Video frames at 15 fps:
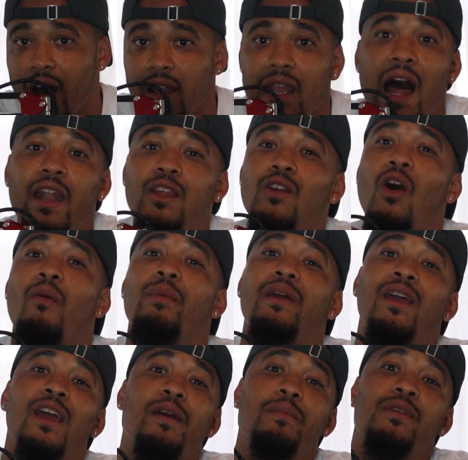A lot of y'all
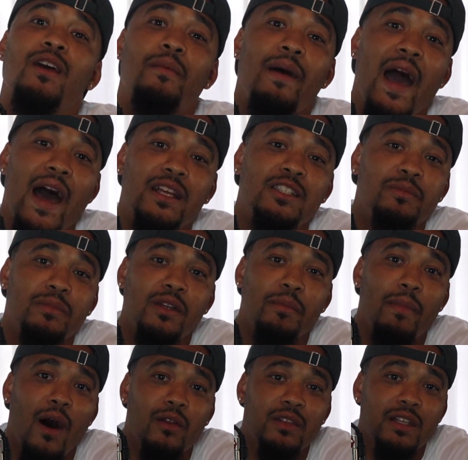been hitting me up asking me
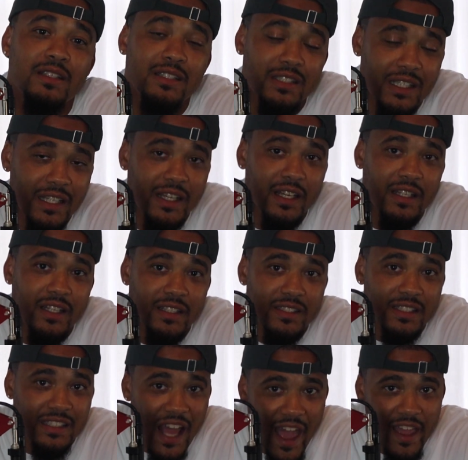about this link and
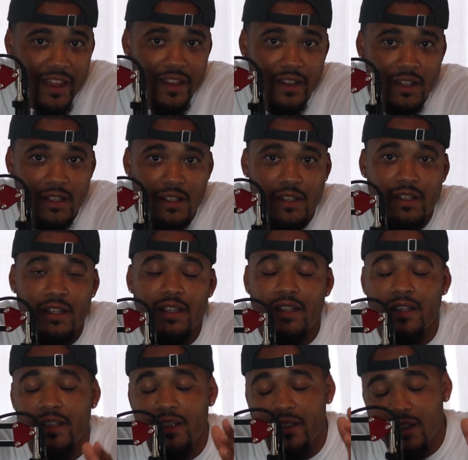this site.
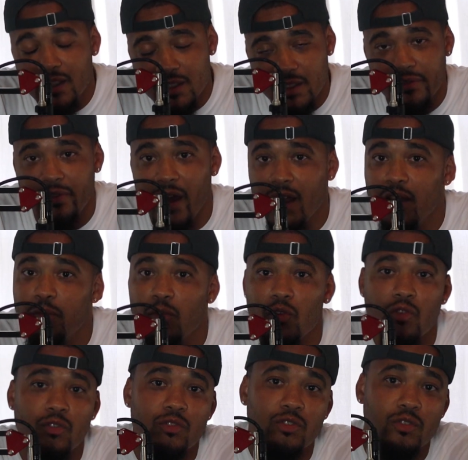It's
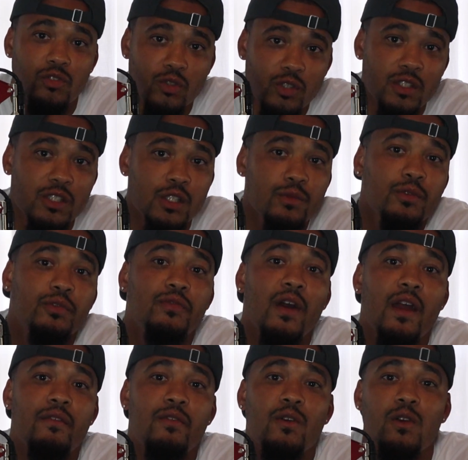available. So do yourself a
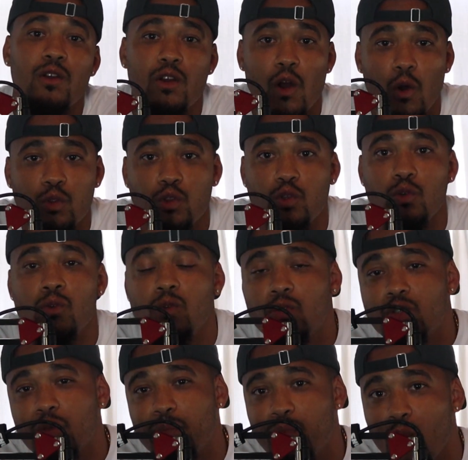favor, go through,
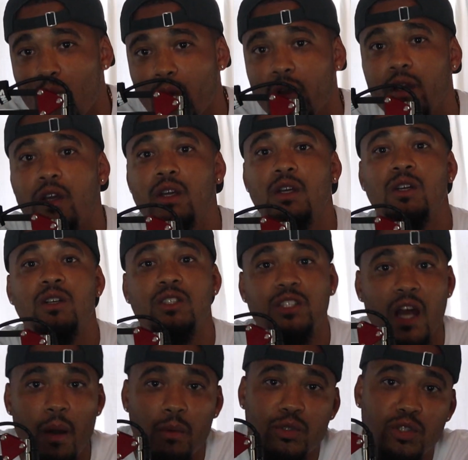support,
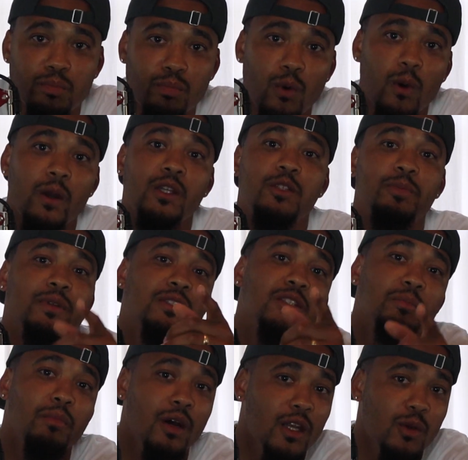shout with your boy, spend
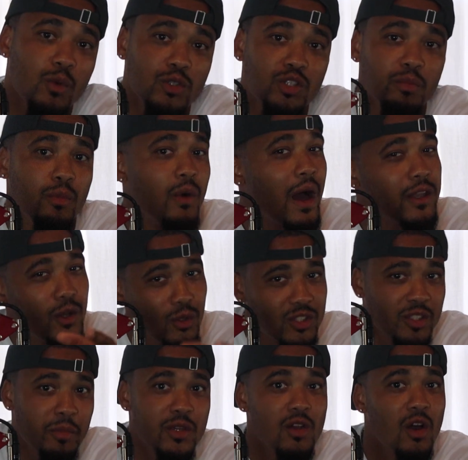some money with your boy. I know
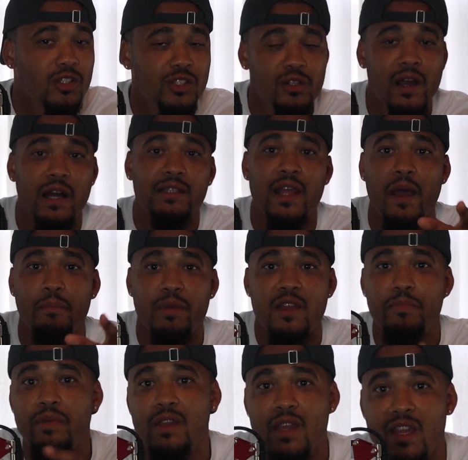some of y'all still got that
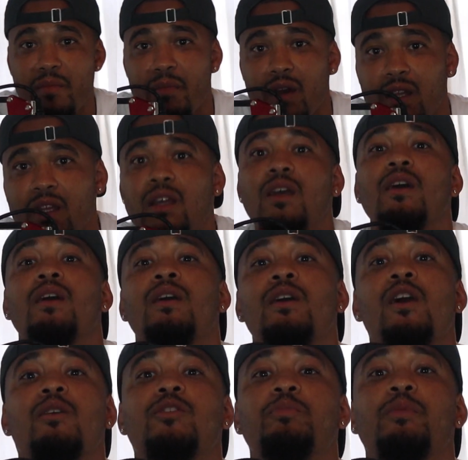PPE money.
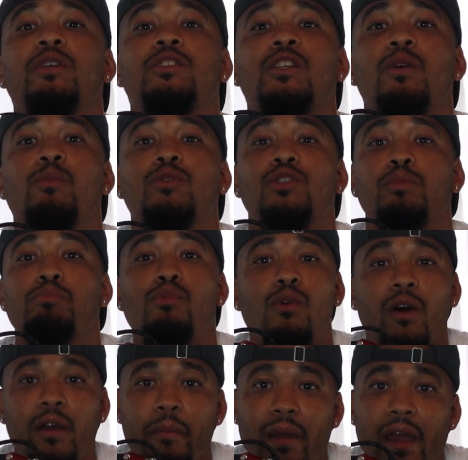Come spend some with your
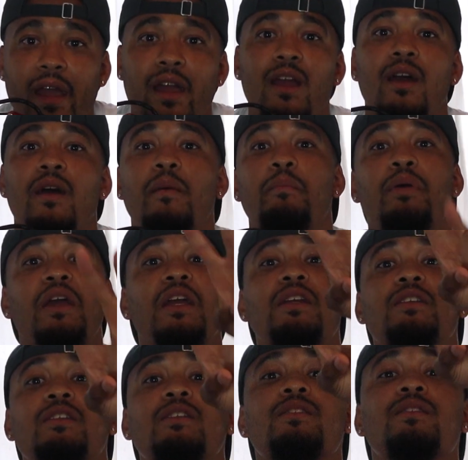boy, man.
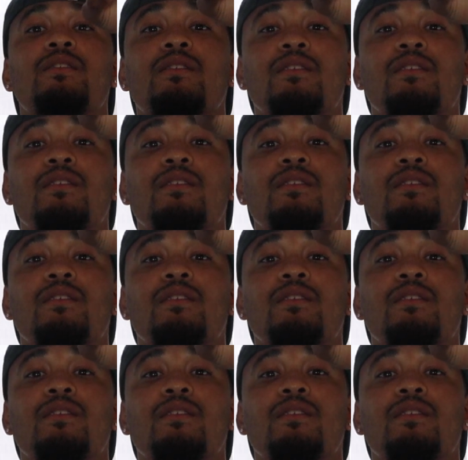Peace.